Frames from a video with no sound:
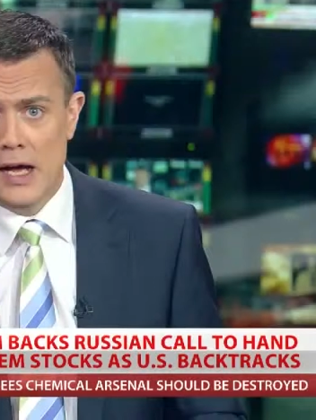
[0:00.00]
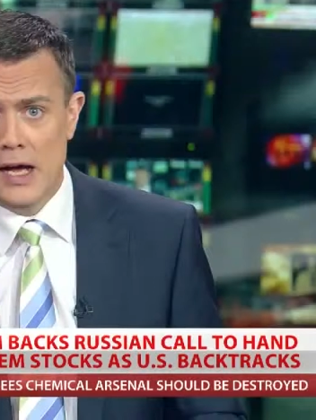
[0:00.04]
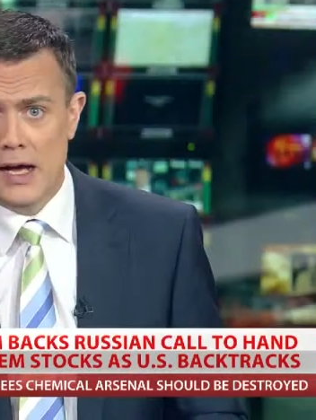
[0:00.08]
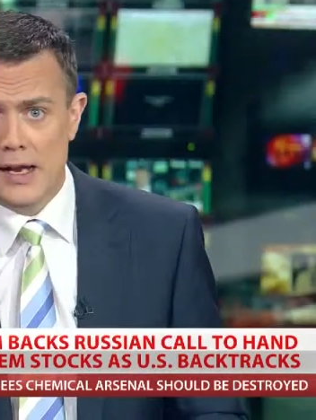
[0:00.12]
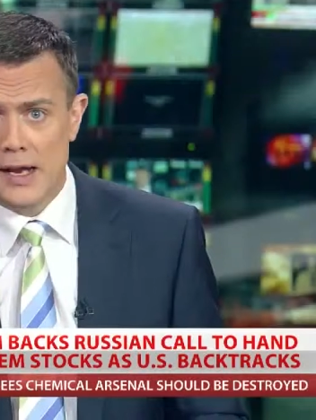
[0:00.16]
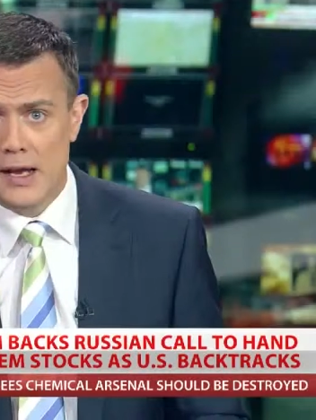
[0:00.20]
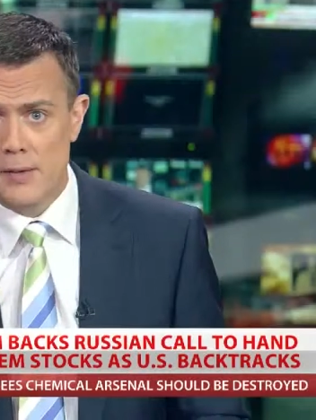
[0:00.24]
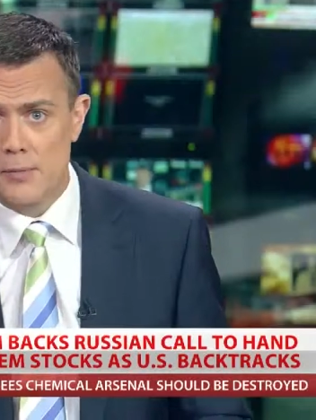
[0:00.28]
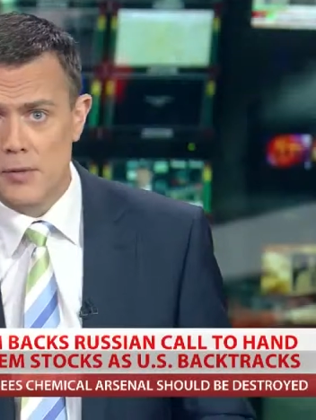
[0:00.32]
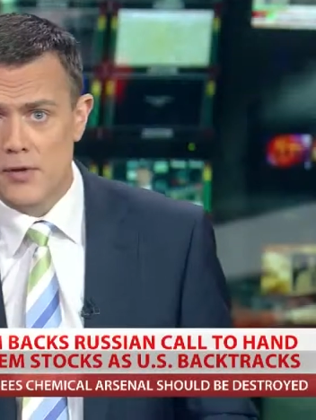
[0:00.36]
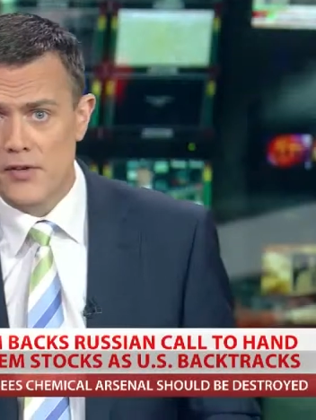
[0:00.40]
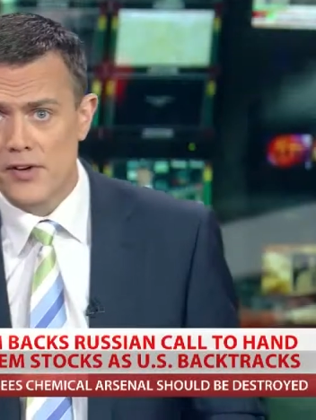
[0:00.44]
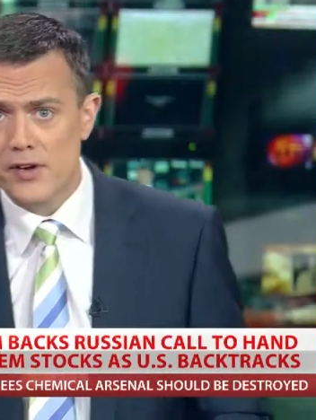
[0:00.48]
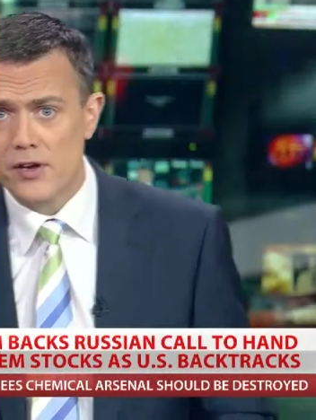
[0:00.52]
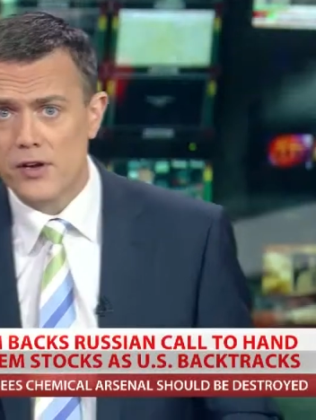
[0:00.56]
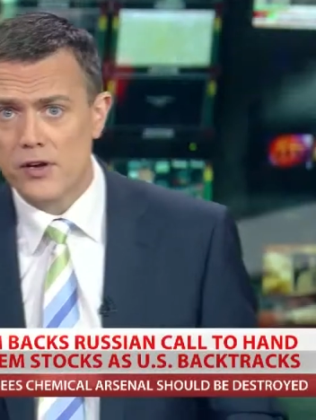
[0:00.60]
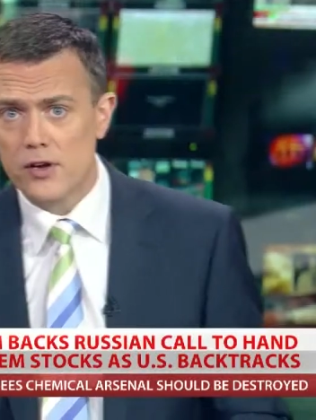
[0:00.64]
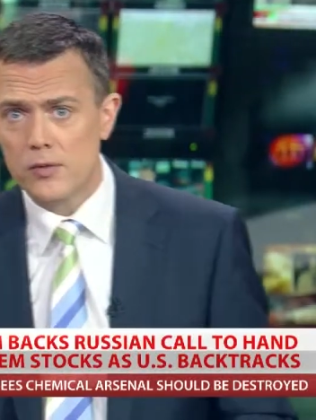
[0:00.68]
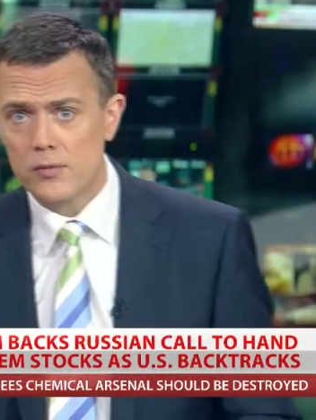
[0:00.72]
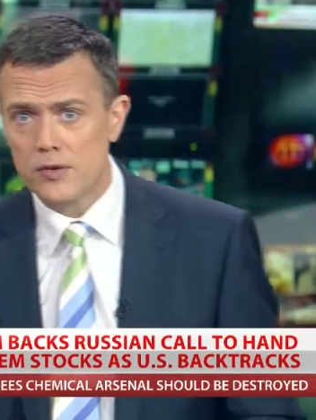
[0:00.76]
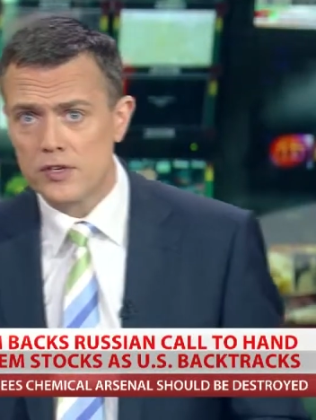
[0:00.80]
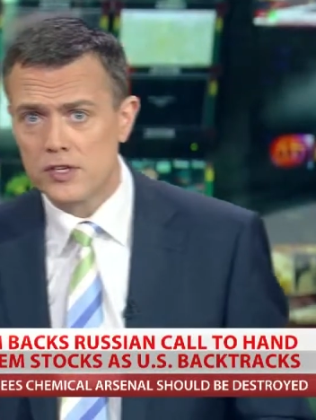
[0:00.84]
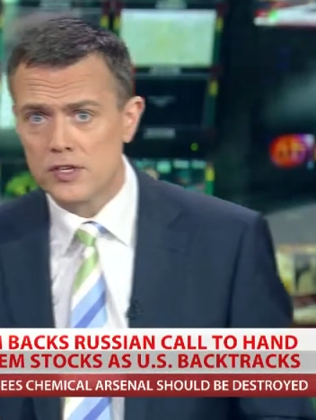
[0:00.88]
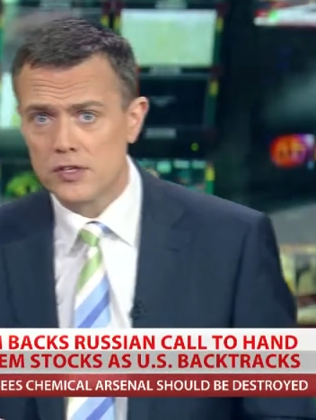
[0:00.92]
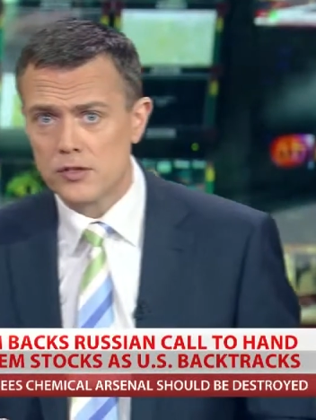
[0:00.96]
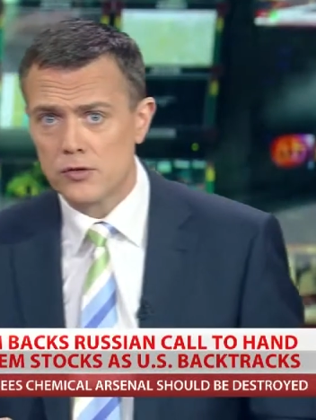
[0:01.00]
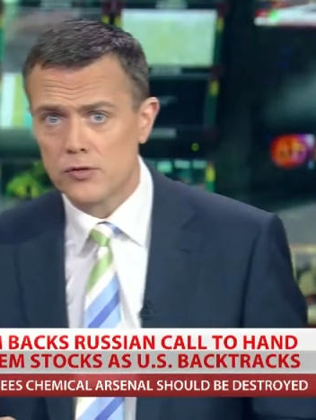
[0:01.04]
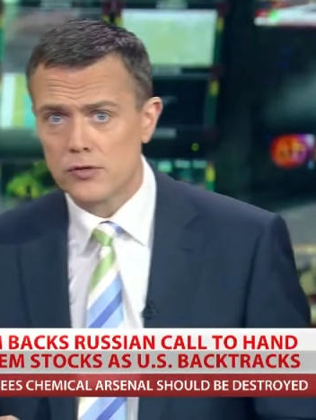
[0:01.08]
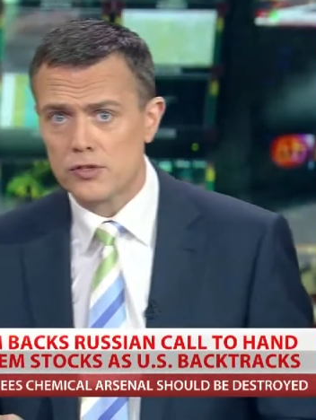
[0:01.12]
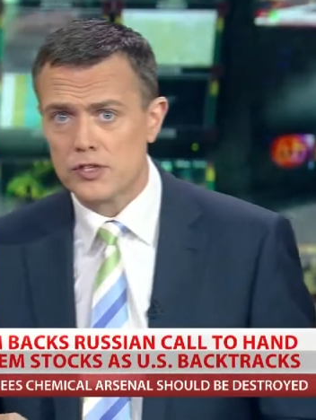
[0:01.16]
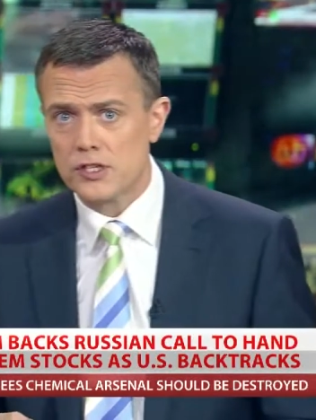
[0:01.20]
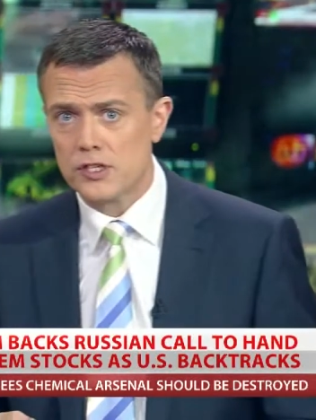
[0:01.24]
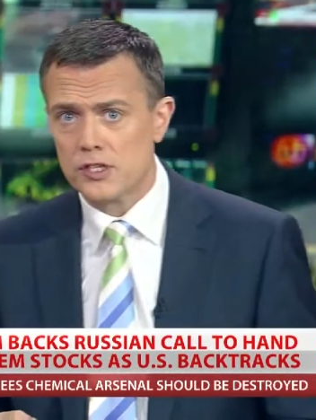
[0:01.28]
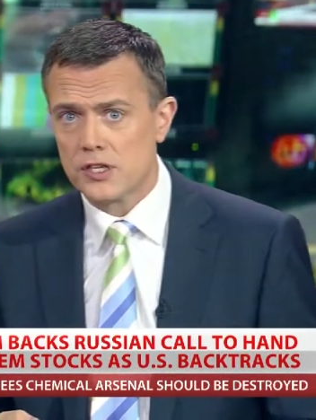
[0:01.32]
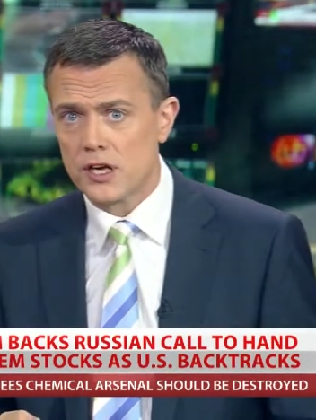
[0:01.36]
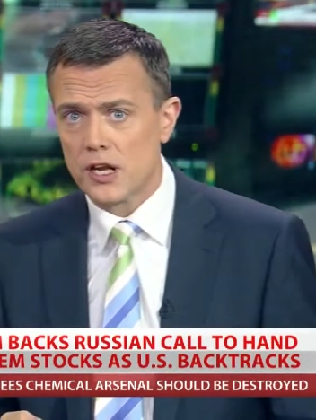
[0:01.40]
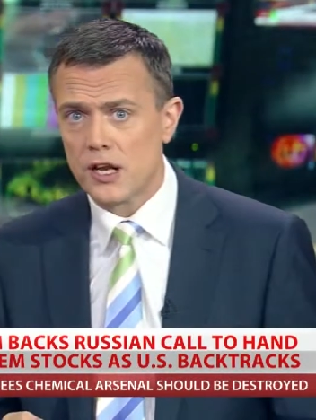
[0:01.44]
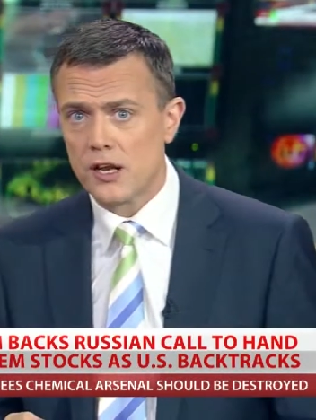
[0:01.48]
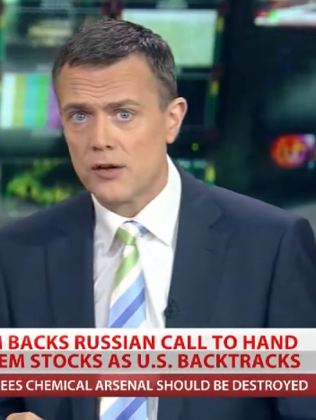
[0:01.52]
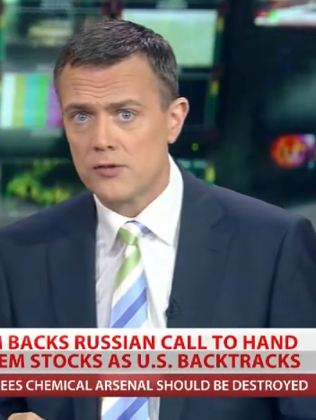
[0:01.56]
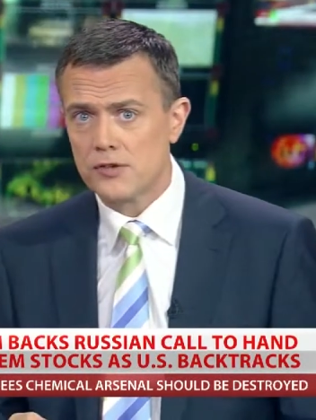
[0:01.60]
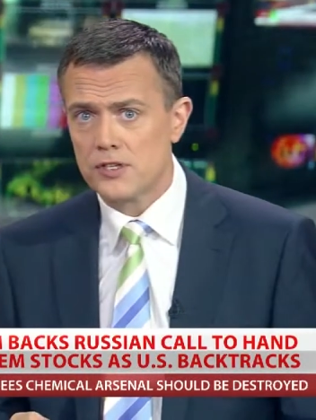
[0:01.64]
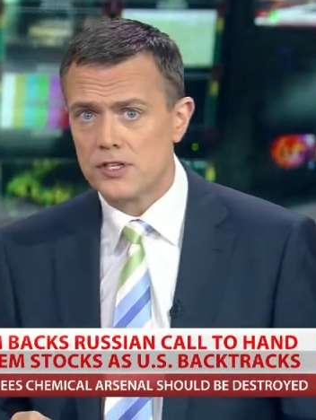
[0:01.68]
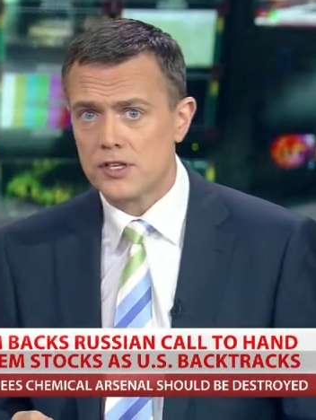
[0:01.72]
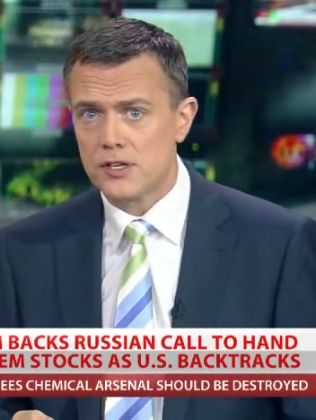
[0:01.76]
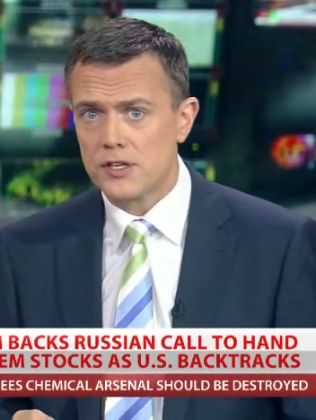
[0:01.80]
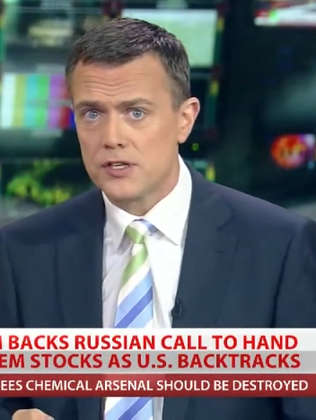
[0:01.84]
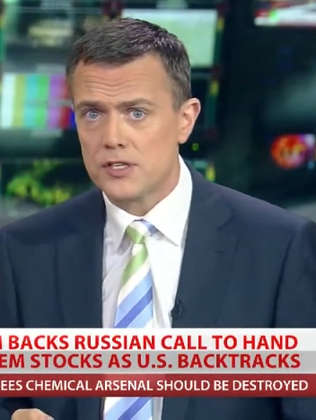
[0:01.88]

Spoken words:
A number of anonymous sources close